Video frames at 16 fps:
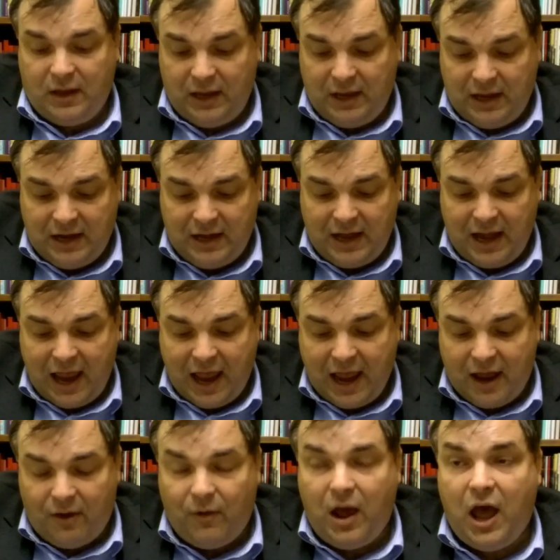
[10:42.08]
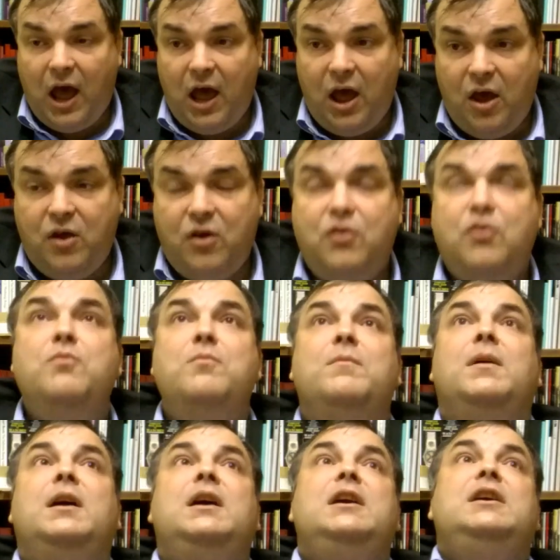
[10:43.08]
in our
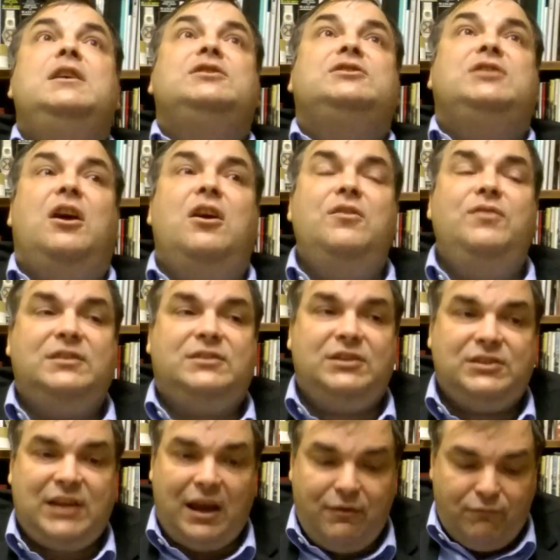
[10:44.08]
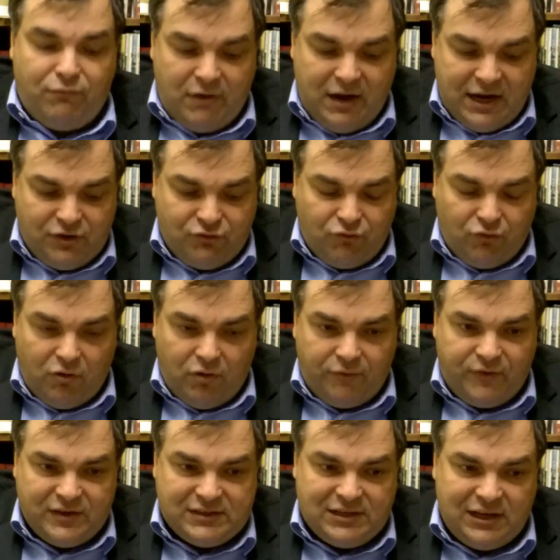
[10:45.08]
home so this is a
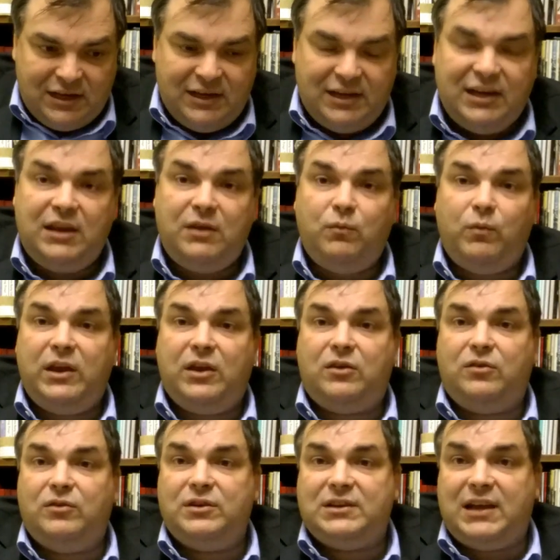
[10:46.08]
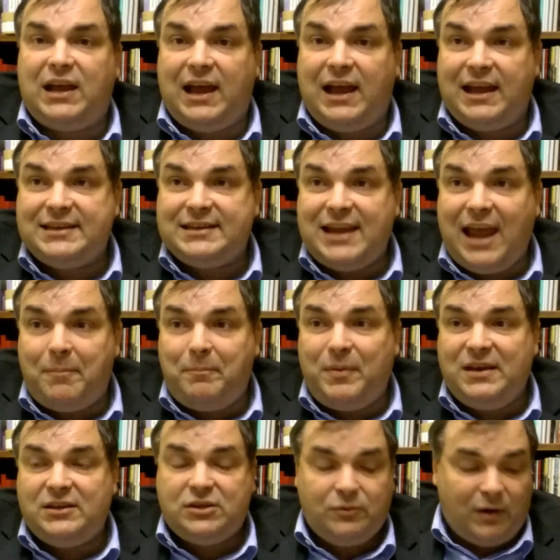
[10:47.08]
redraw facility. We could uh, tap
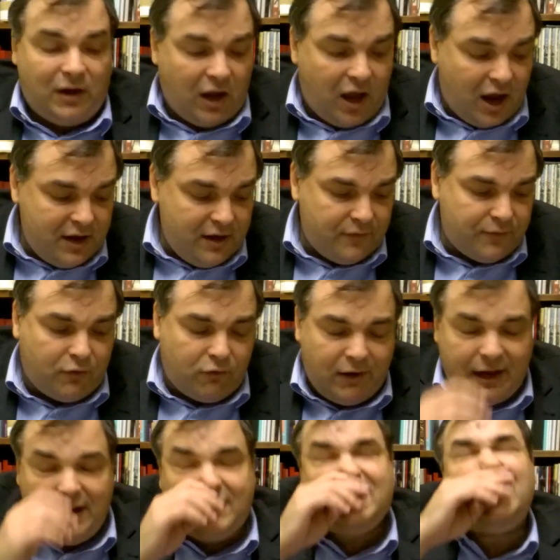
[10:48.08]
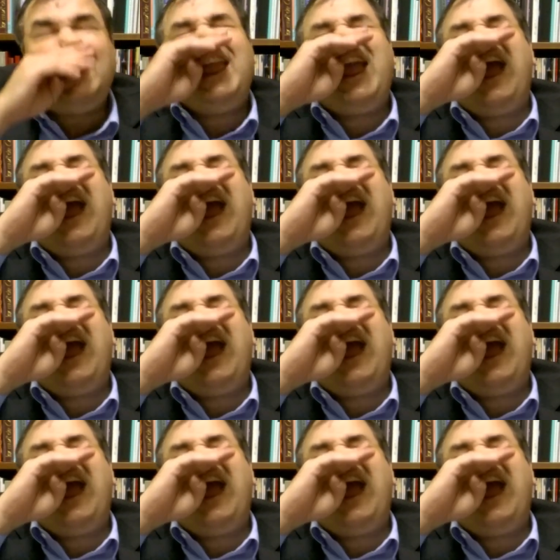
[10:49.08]
into a line of credit. The